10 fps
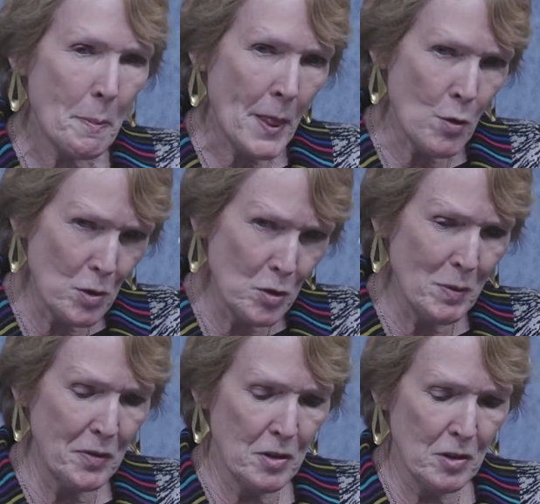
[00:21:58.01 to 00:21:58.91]
wrote
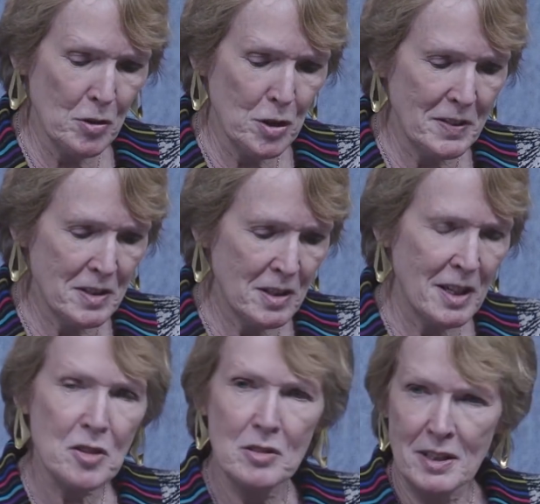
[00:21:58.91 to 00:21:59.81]
about the growth of
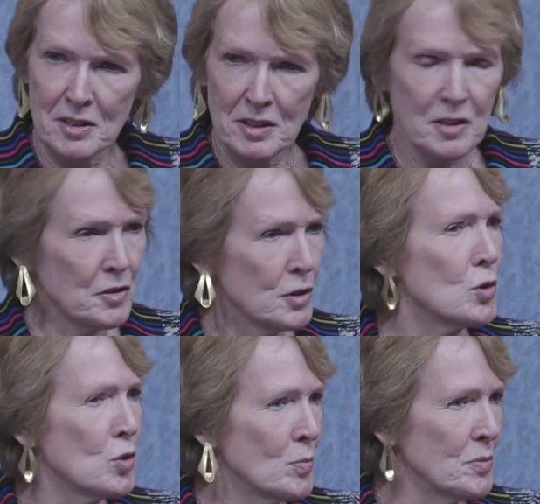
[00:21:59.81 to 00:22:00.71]
international ideas and
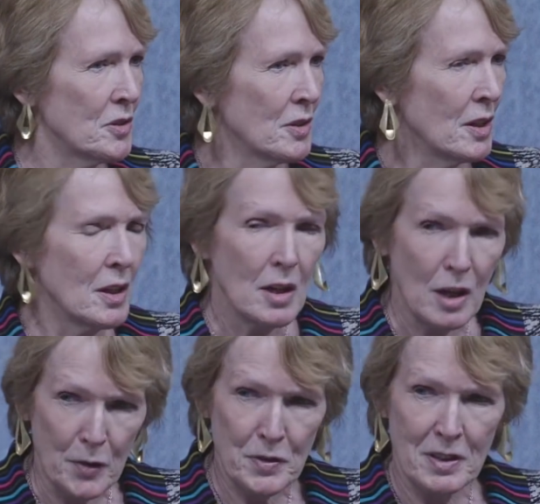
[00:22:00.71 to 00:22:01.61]
norms
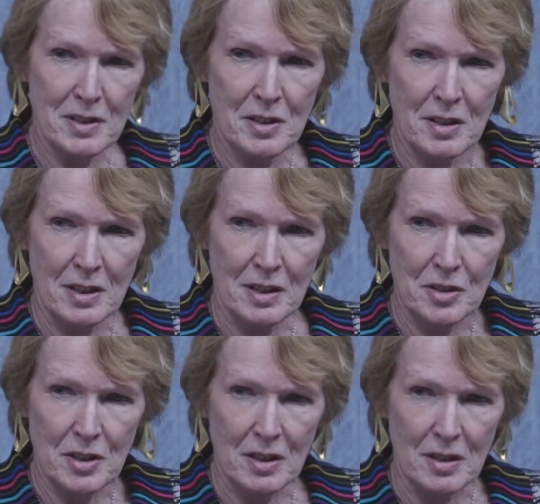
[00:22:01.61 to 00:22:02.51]
after
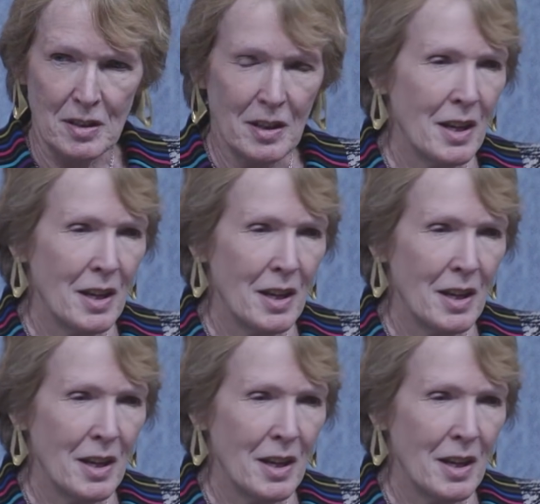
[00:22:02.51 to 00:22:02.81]
1919.